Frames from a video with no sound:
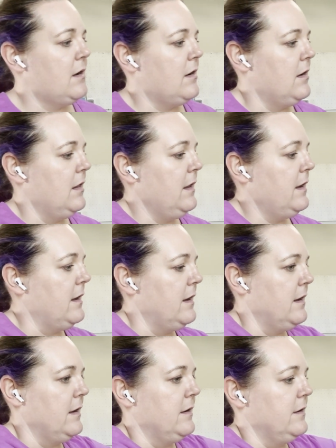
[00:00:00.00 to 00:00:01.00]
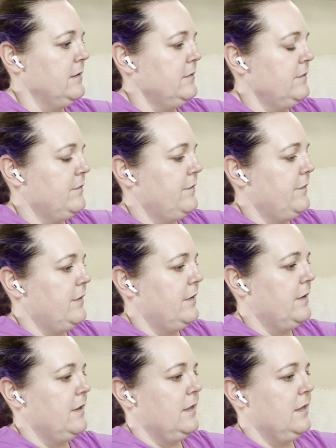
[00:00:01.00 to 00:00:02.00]
all of
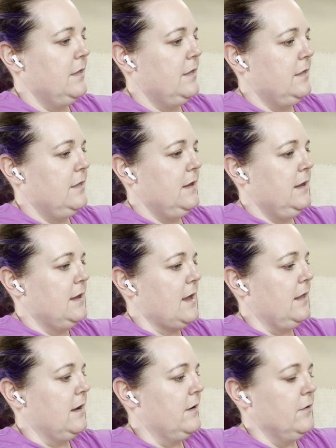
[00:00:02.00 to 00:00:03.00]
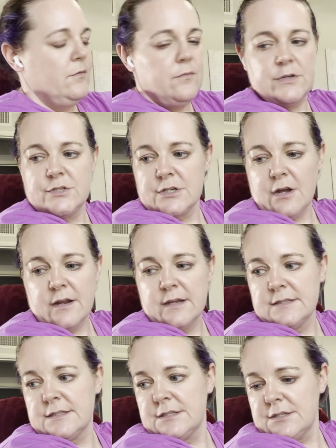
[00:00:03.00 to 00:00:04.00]
the yellow, which got us